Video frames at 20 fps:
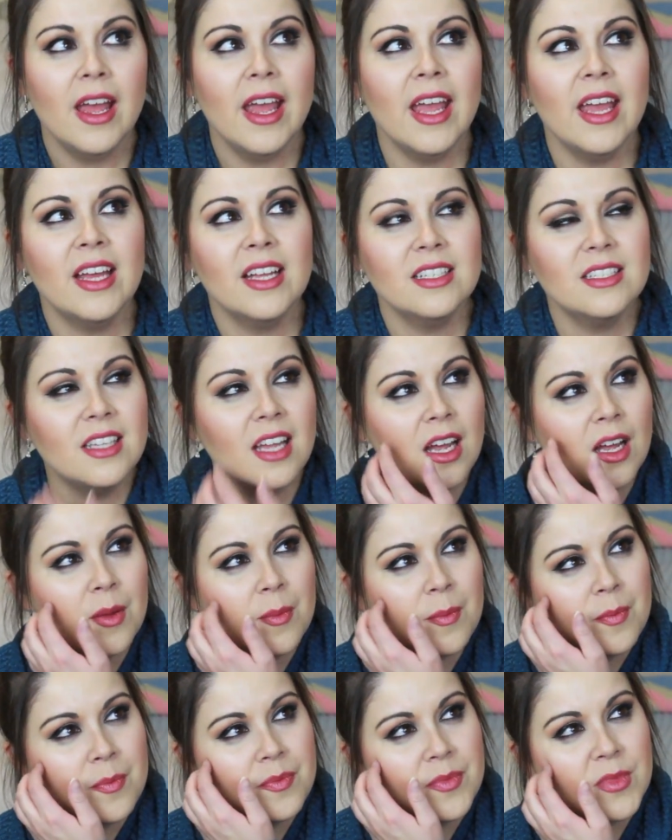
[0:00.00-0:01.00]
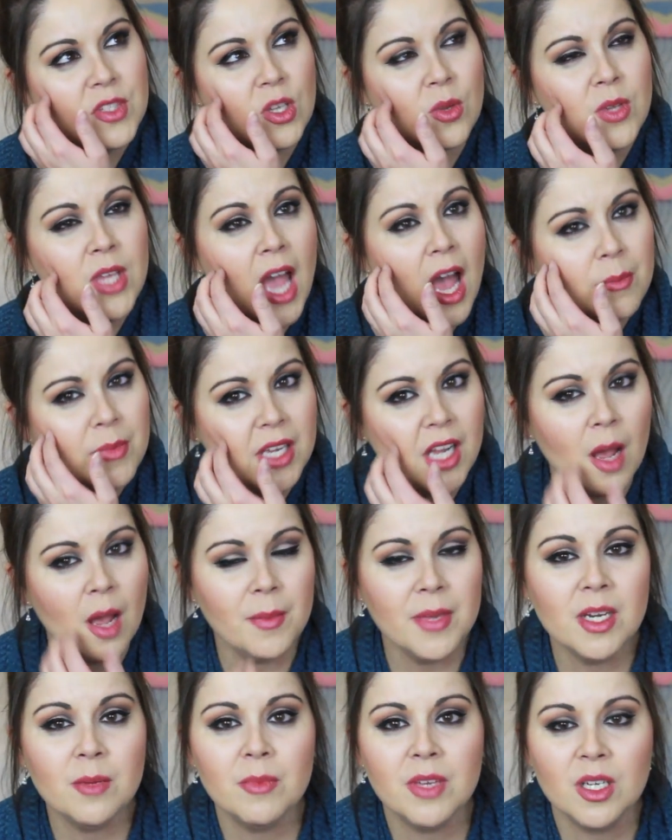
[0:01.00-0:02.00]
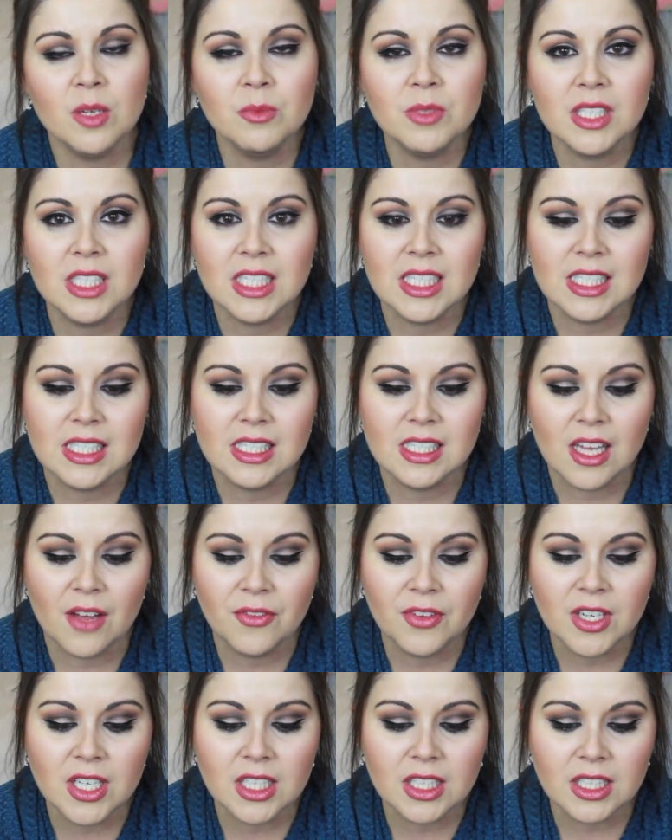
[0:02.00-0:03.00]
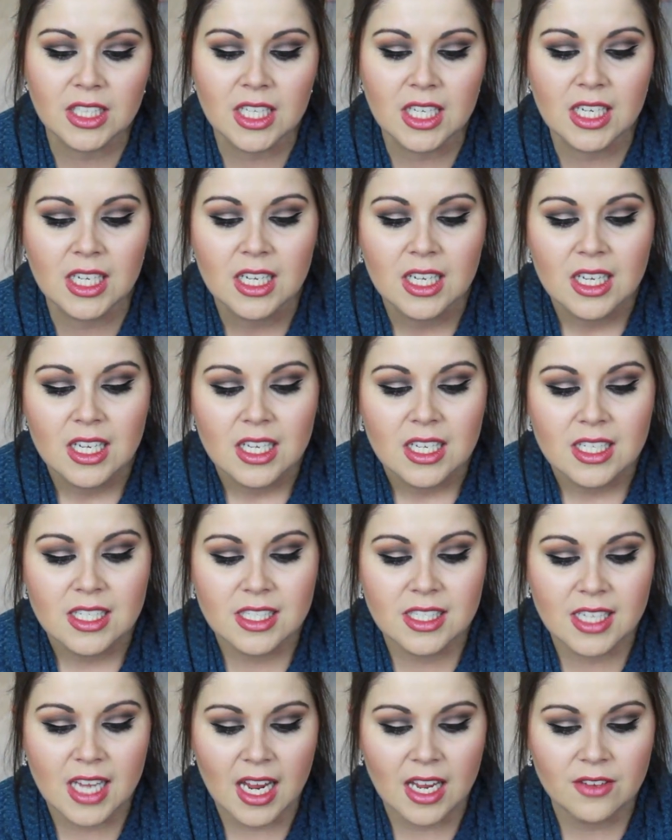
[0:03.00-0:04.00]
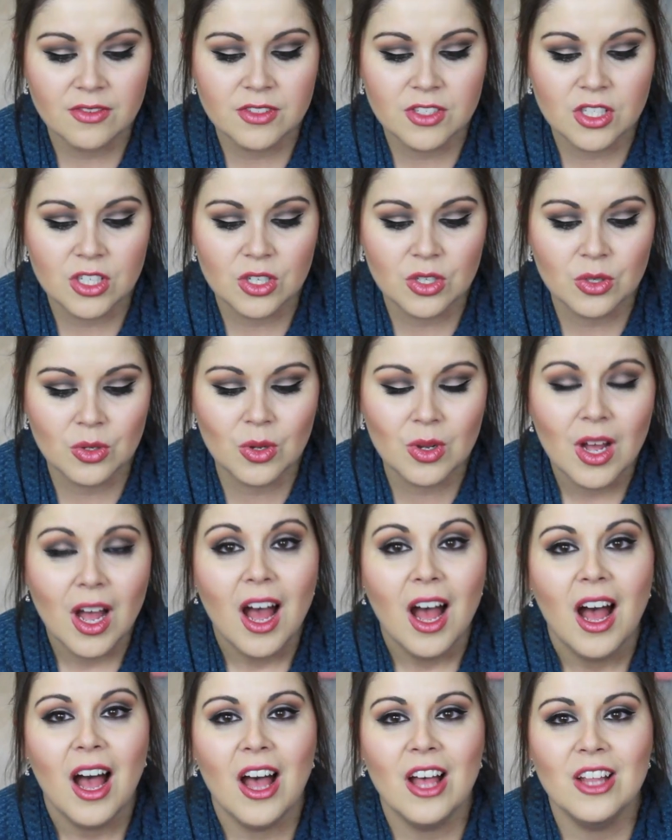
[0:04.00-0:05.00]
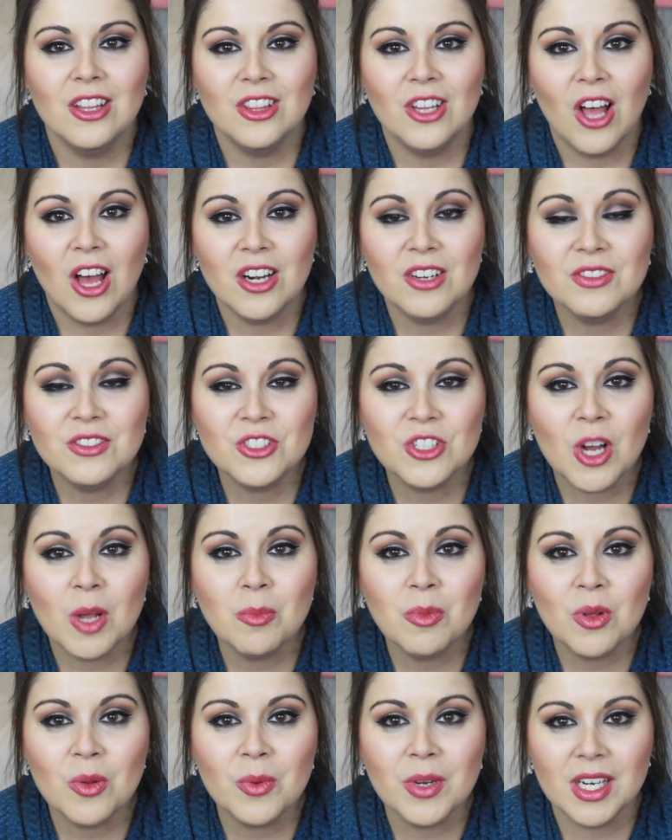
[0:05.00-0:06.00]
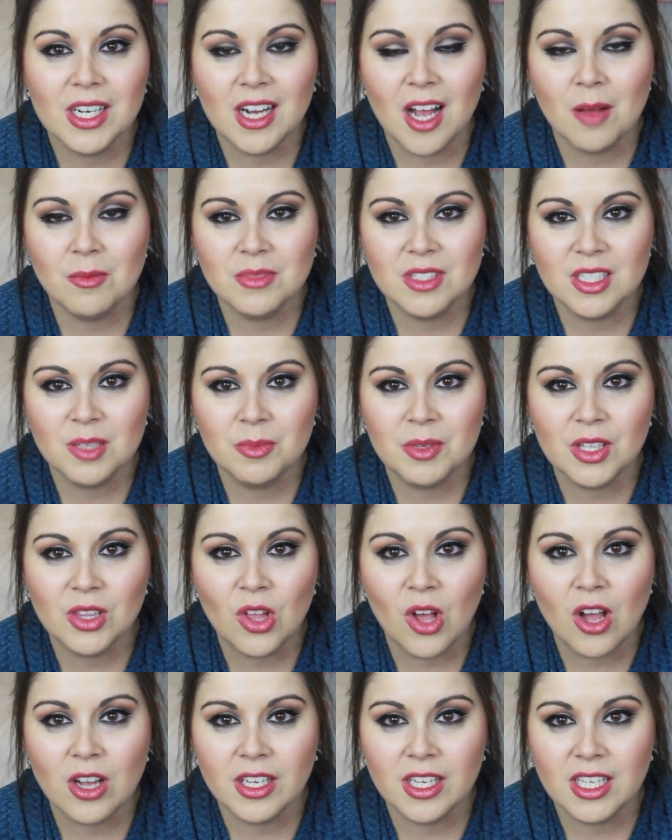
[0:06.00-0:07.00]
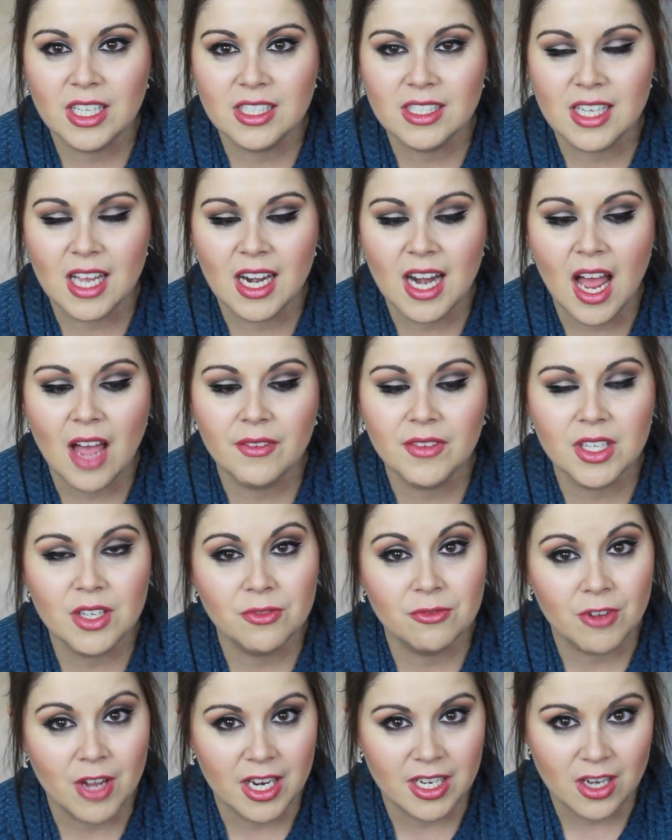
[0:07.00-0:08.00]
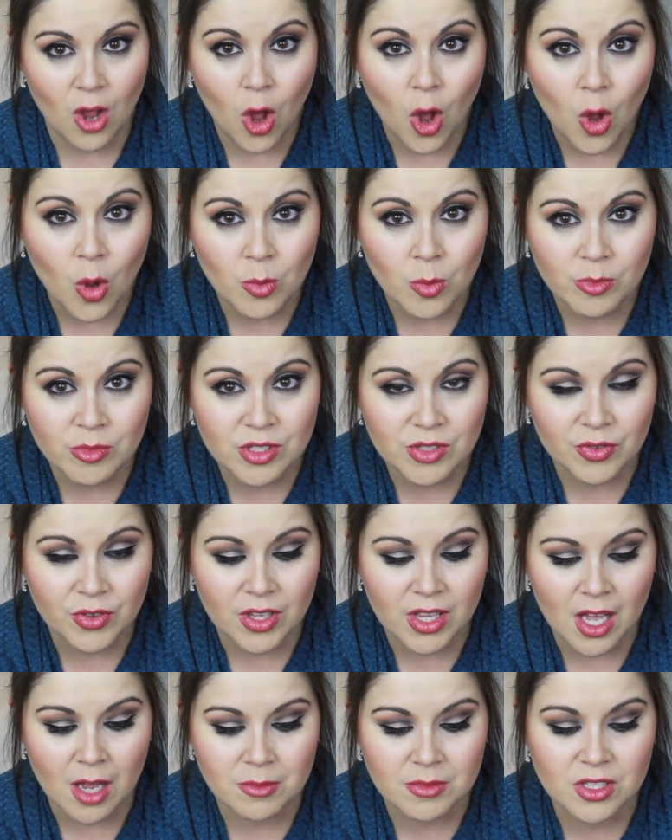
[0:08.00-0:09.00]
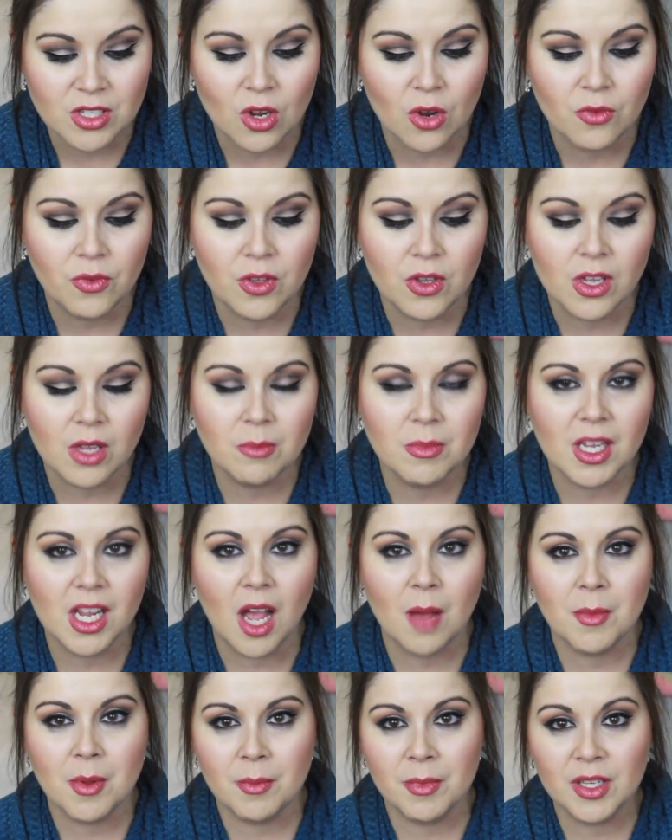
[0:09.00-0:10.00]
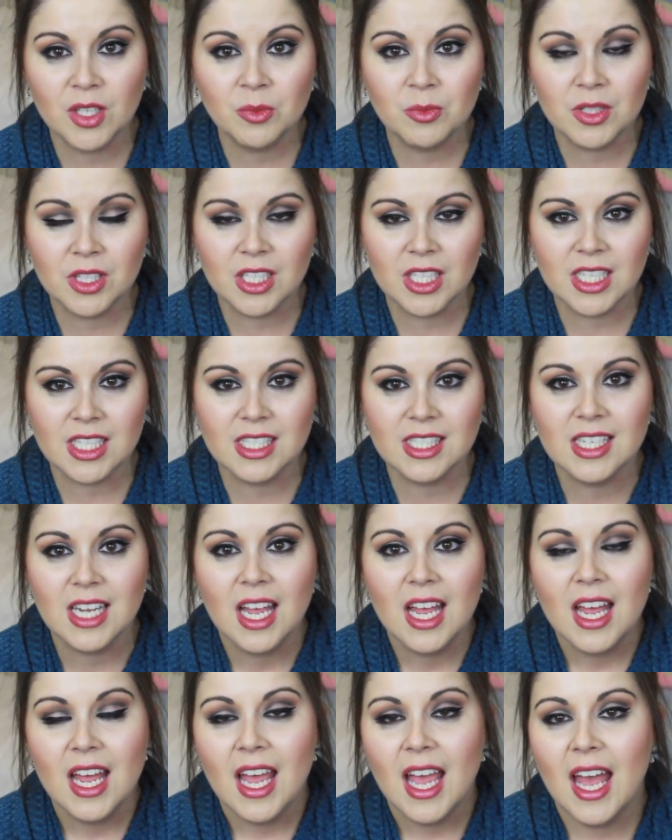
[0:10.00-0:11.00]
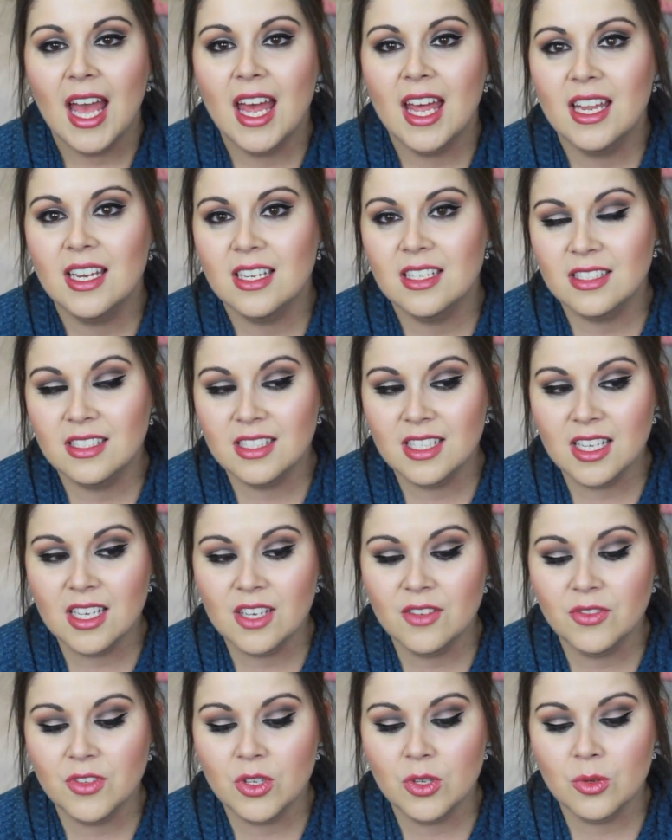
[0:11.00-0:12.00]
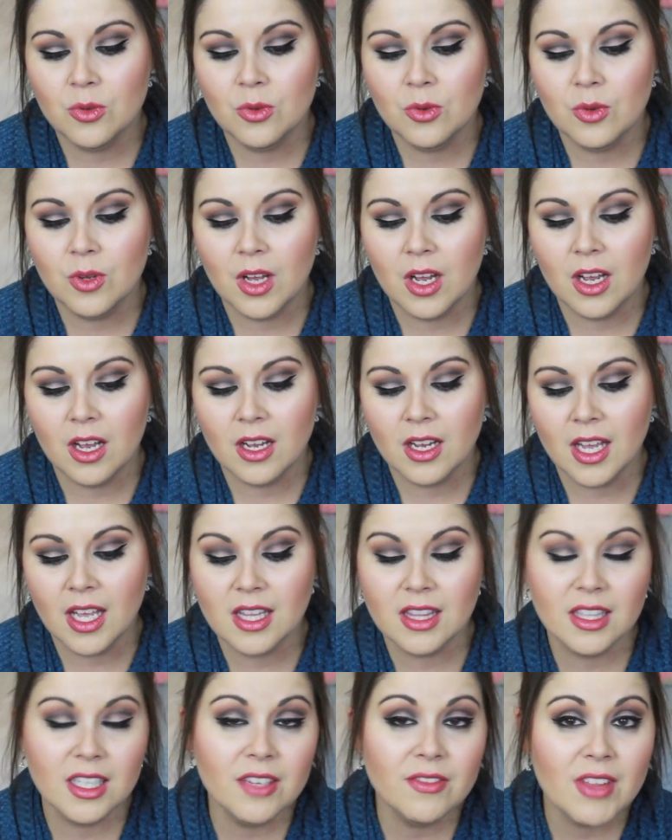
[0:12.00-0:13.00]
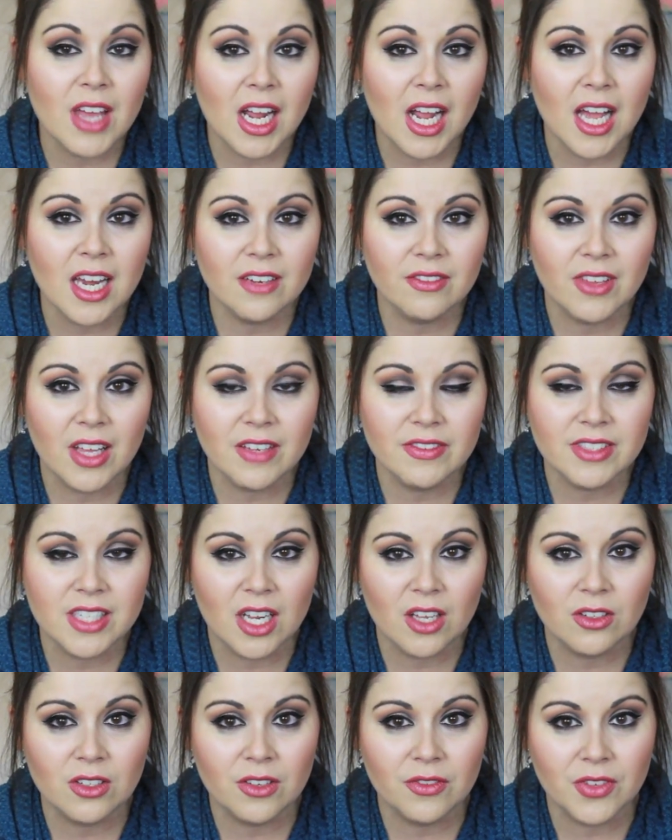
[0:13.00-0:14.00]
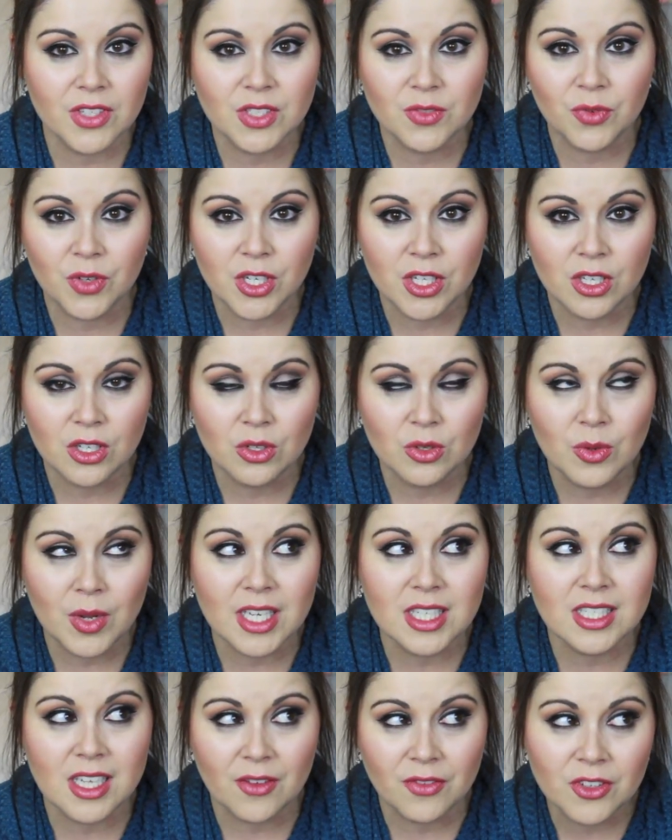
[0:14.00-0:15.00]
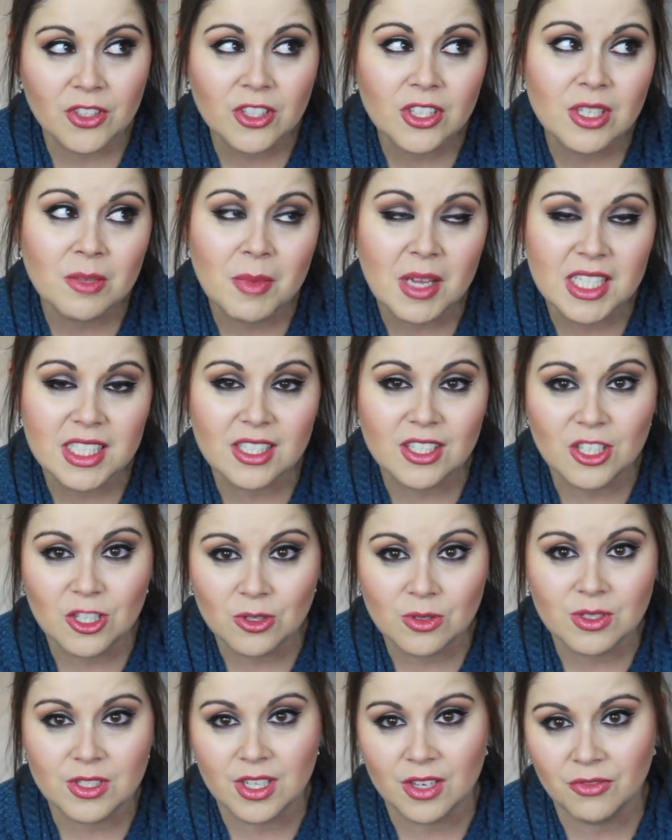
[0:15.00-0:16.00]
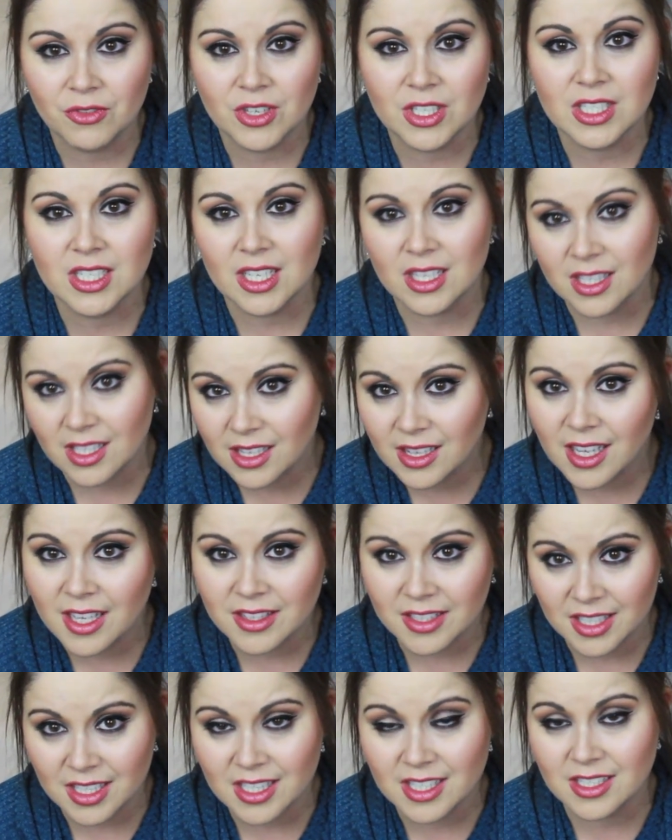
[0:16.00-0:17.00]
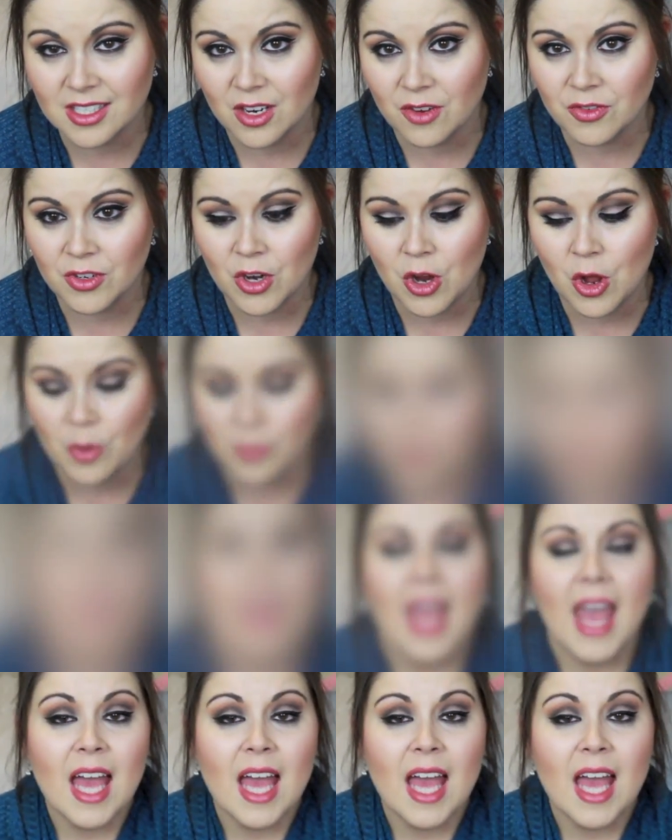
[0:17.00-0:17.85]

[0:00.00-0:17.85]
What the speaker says: And so yeah, becoming a minimalist definitely saves you a lot of trouble when it comes to belongings and having to find homes for them. So you can become a minimalist and see if you can live that kind of lifestyle, and if it's for you, it definitely makes a huge difference in the cleanliness of your home.